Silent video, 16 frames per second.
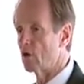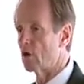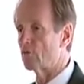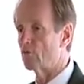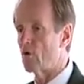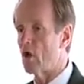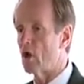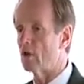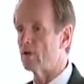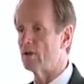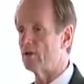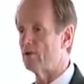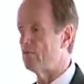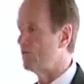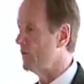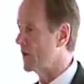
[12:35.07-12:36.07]
for the look,
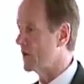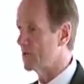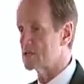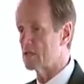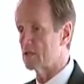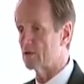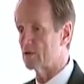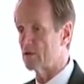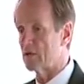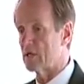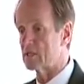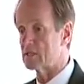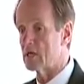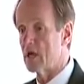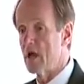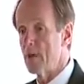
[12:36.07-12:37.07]
for all of the various
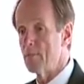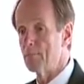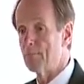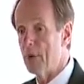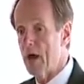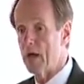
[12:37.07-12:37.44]
other things.